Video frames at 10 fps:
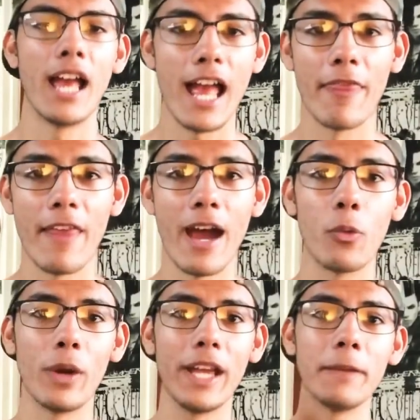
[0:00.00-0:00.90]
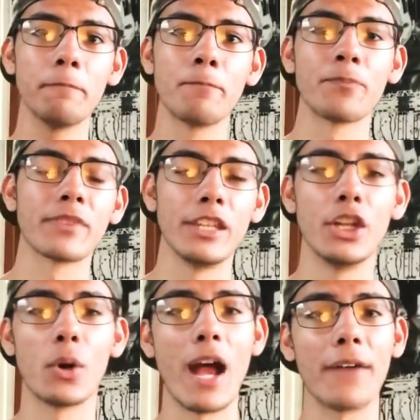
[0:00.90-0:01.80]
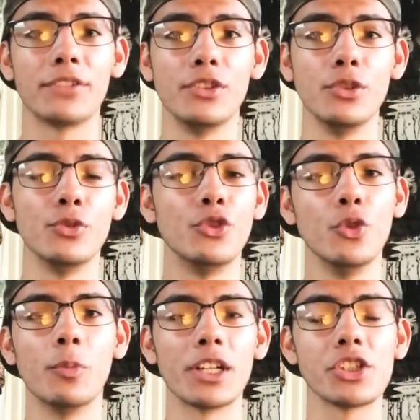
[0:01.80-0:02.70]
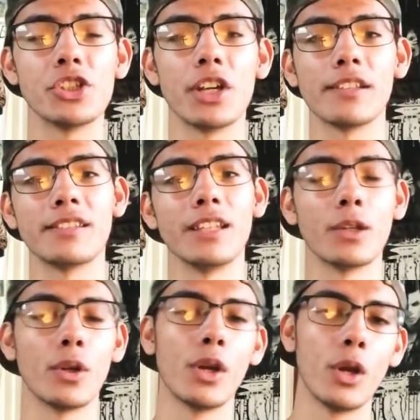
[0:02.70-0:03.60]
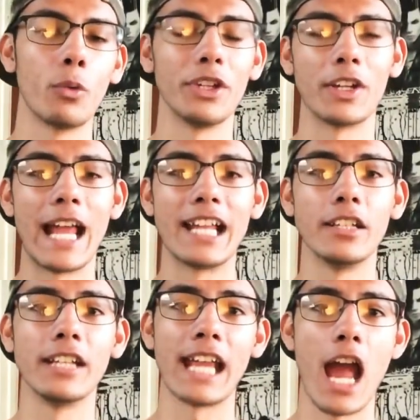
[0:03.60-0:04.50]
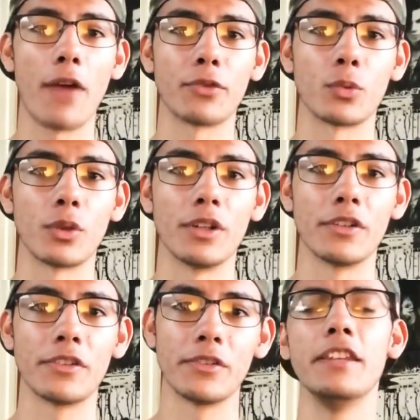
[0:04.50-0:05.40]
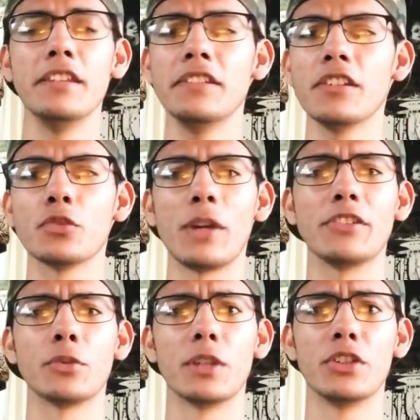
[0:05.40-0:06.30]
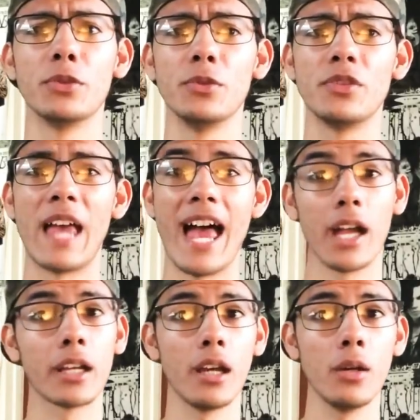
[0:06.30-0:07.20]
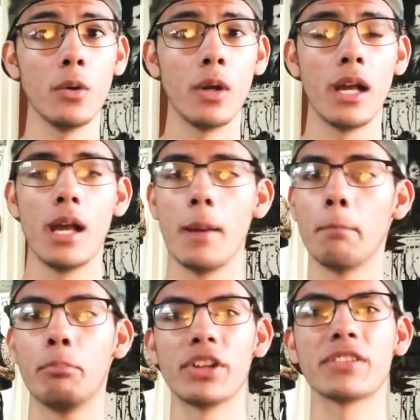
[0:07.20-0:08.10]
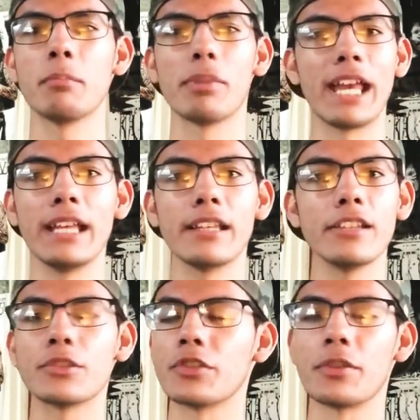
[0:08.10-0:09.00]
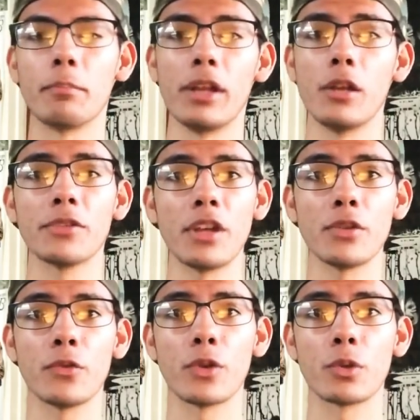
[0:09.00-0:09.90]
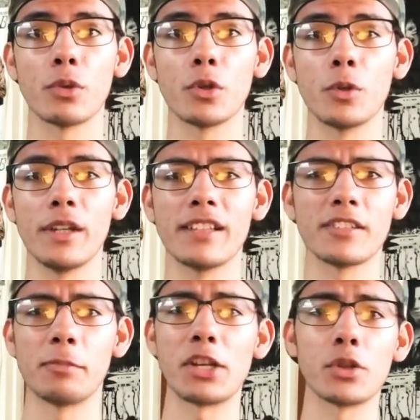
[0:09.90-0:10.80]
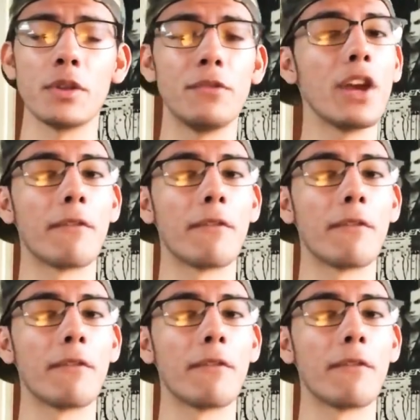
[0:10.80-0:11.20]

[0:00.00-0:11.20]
and that way you don't have to do too much adjusting when you're editing afterwards. The easiest way to reduce echo, put some blankets or some pillows on the floor real quick, especially if you